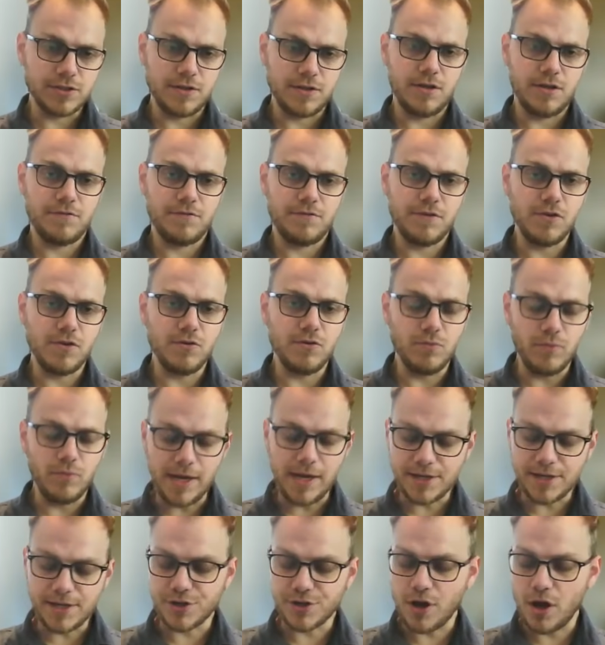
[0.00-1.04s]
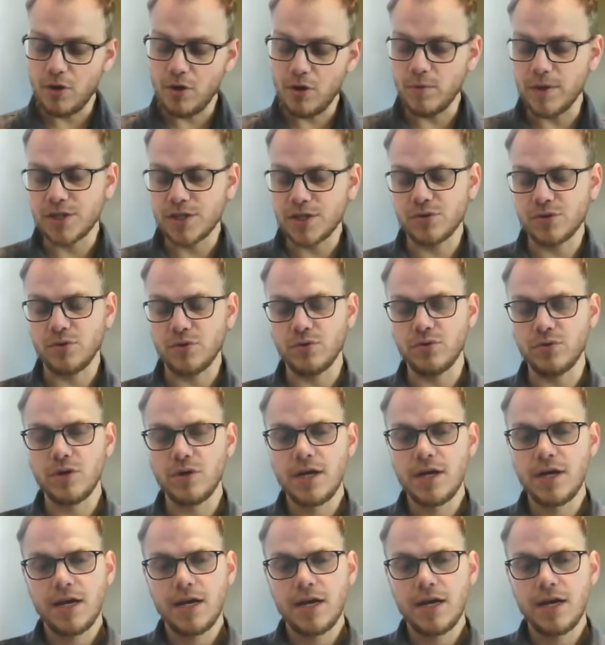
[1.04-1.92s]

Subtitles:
A few weeks ago, we saw